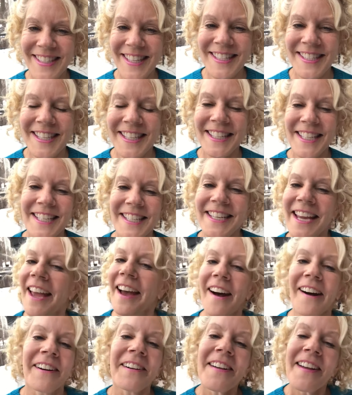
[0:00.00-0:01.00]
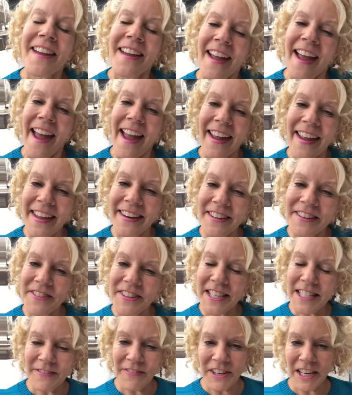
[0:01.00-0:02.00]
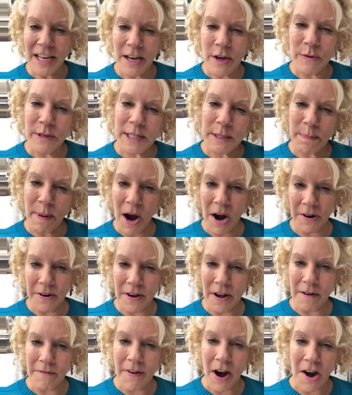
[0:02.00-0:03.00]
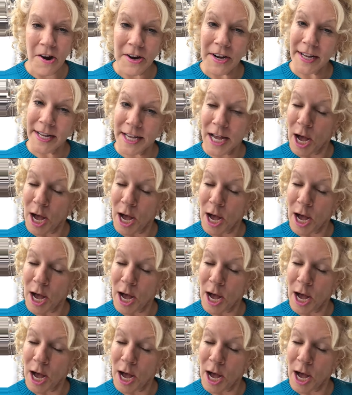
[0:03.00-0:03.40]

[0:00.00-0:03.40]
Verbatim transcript: Cyndi Dale, and this video is part of our